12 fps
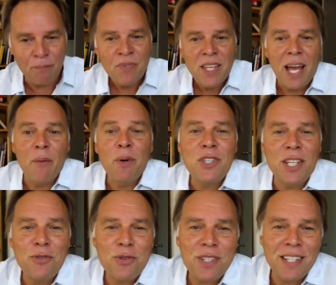And what's
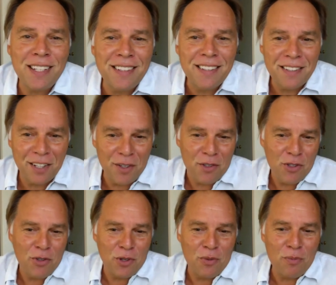interesting,
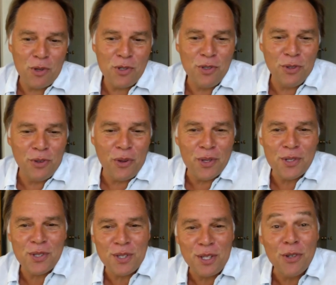you know, most of you will know this,
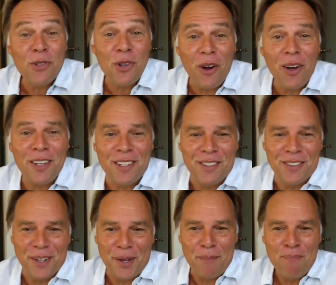is that your dog can do
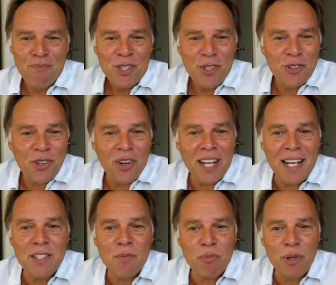it. Your dog has
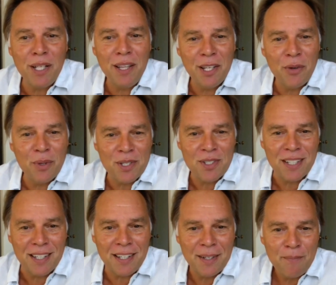a
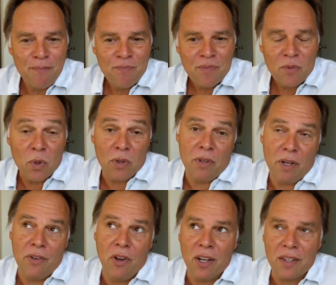pre-linguistic, well, a
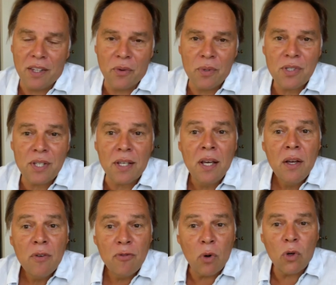non-linguistic
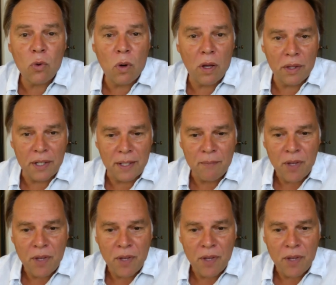vocal quality.